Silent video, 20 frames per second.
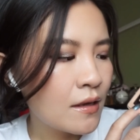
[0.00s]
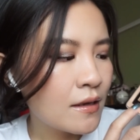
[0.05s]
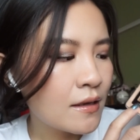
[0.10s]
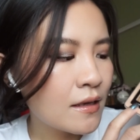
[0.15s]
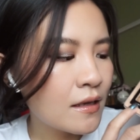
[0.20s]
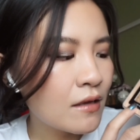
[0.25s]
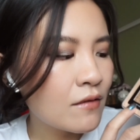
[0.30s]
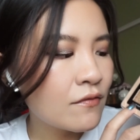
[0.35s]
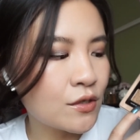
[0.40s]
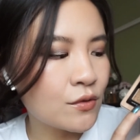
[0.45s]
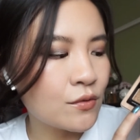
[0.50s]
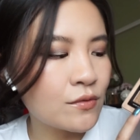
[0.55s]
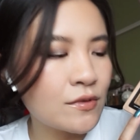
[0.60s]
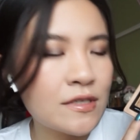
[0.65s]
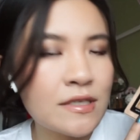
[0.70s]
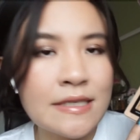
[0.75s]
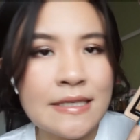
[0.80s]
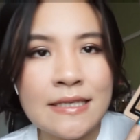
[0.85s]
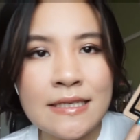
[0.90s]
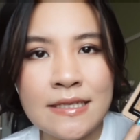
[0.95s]
give you
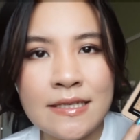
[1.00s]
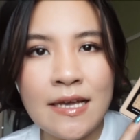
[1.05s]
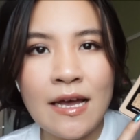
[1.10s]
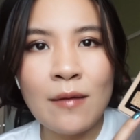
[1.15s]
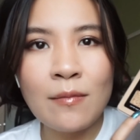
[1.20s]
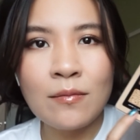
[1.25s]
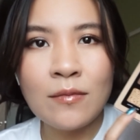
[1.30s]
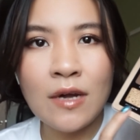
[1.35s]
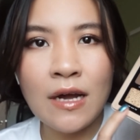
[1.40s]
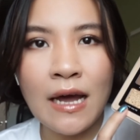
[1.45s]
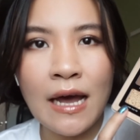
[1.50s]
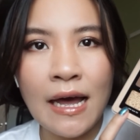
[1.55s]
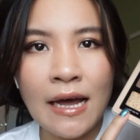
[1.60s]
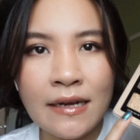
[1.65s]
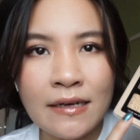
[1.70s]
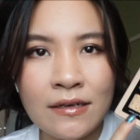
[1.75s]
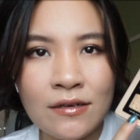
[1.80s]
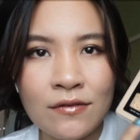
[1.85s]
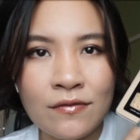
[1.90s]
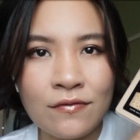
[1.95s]
some
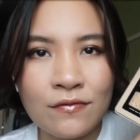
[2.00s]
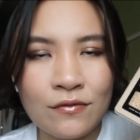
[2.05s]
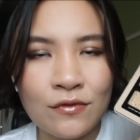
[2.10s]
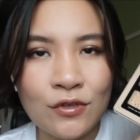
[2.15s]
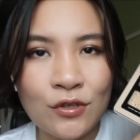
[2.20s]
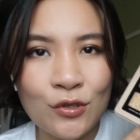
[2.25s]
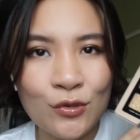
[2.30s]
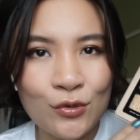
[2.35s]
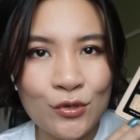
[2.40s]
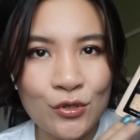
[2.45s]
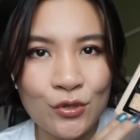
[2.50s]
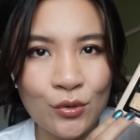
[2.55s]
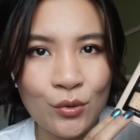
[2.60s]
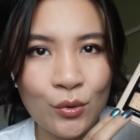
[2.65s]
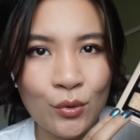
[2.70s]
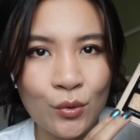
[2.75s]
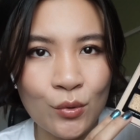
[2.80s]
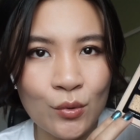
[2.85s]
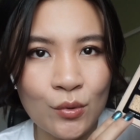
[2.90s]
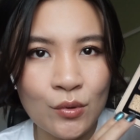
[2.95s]
kind of
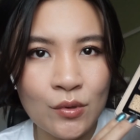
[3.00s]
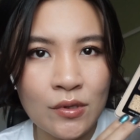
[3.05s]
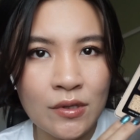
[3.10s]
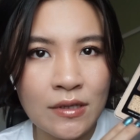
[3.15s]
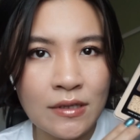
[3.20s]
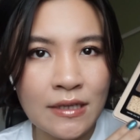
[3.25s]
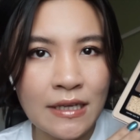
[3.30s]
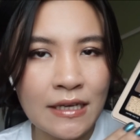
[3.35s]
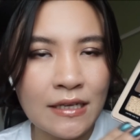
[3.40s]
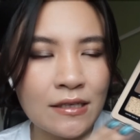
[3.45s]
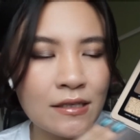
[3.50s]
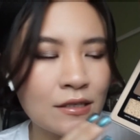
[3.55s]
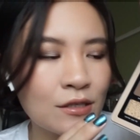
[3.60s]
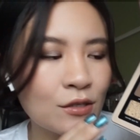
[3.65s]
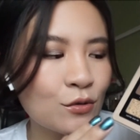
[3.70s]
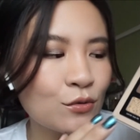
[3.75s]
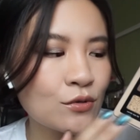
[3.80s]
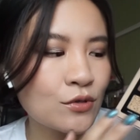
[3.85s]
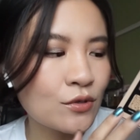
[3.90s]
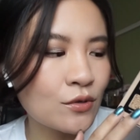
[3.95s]
neutral
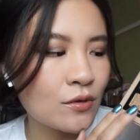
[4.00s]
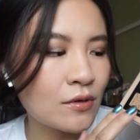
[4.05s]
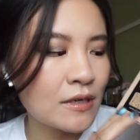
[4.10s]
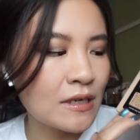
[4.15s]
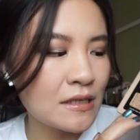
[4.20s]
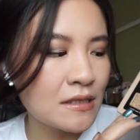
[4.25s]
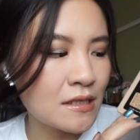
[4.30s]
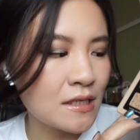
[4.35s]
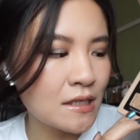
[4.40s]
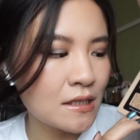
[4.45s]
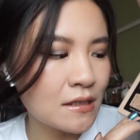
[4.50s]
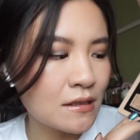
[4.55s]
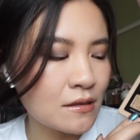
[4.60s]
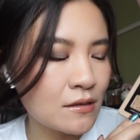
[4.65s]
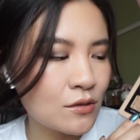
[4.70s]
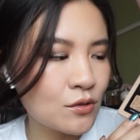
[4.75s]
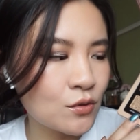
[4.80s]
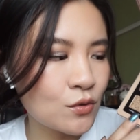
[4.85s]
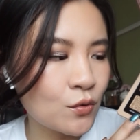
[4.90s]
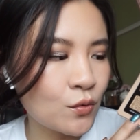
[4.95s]
leaning
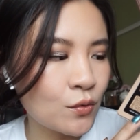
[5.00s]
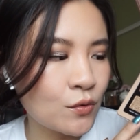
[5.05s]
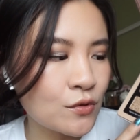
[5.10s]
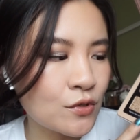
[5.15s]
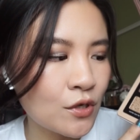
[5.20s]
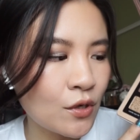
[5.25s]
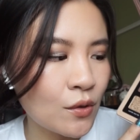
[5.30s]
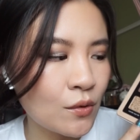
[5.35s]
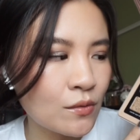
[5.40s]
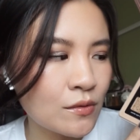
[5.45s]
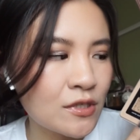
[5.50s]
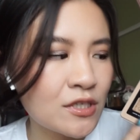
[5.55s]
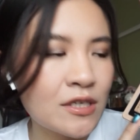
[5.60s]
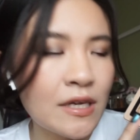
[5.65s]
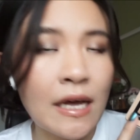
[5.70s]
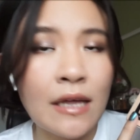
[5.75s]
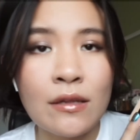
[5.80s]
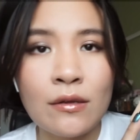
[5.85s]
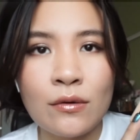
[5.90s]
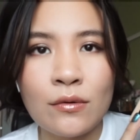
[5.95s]
cool-toned
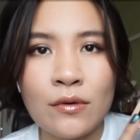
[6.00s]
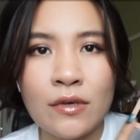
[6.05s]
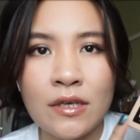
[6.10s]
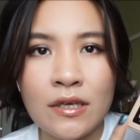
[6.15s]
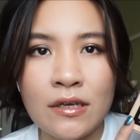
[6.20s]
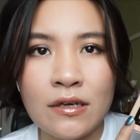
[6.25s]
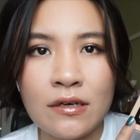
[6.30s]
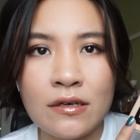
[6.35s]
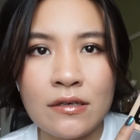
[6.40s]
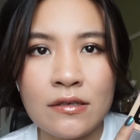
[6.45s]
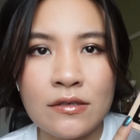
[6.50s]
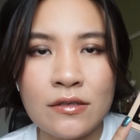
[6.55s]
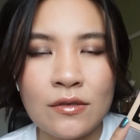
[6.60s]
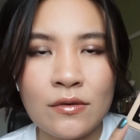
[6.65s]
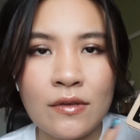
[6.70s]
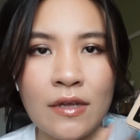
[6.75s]
shadow here, so